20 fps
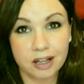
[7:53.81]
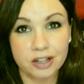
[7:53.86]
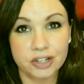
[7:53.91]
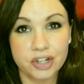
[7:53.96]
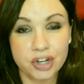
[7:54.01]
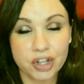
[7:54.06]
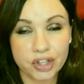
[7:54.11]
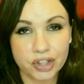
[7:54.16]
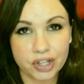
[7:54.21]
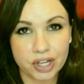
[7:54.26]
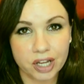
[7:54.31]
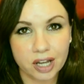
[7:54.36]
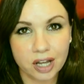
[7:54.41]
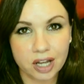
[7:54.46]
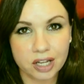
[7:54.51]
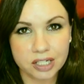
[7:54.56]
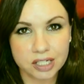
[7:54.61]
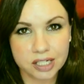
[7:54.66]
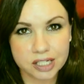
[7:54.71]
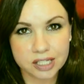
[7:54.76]
another
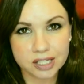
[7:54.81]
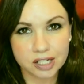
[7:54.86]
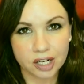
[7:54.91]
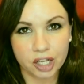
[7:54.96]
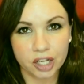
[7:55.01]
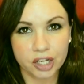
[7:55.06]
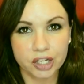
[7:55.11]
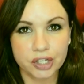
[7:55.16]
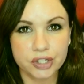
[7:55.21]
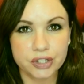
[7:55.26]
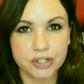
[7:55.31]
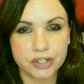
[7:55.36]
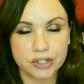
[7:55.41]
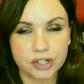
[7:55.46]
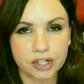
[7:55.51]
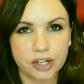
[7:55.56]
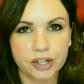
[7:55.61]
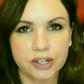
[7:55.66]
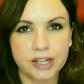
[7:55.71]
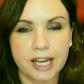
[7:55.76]
undisclosed
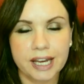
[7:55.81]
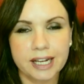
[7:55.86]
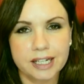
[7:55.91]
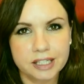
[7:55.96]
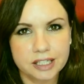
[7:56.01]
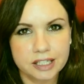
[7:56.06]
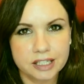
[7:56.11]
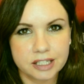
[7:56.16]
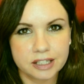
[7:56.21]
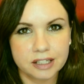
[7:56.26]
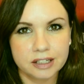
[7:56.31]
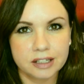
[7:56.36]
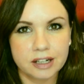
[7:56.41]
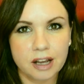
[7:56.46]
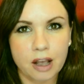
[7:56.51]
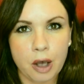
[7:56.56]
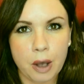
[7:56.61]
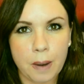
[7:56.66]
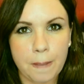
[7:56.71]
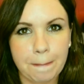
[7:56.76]
location
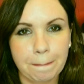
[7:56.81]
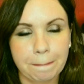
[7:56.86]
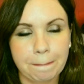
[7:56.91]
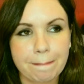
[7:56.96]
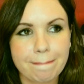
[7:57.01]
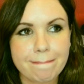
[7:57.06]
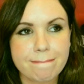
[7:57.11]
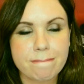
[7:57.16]
um,